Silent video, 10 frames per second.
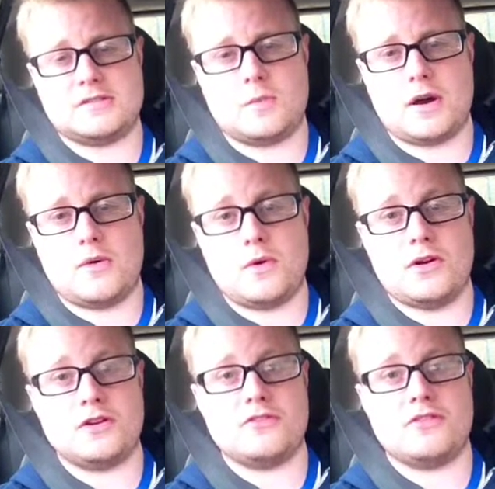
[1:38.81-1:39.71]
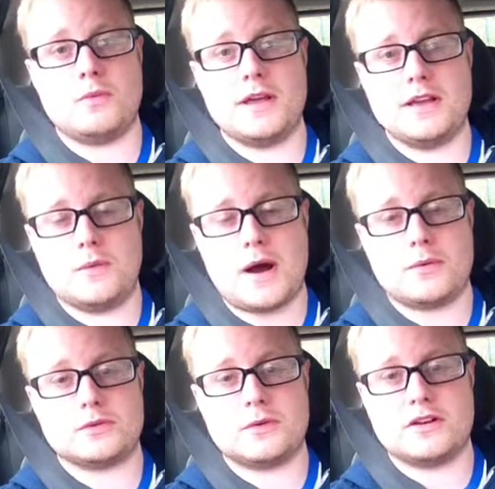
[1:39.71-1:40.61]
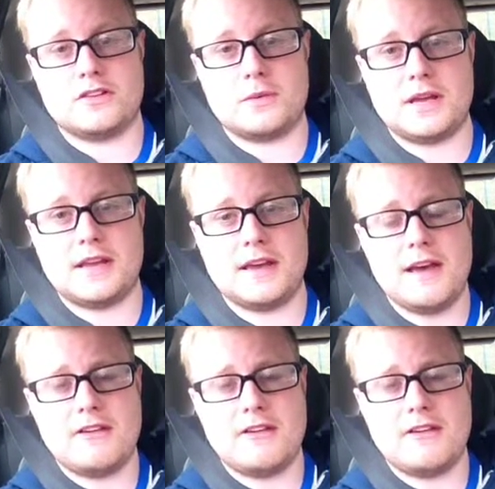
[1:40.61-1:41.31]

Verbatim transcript: word of the week, Wow's Word of the Week.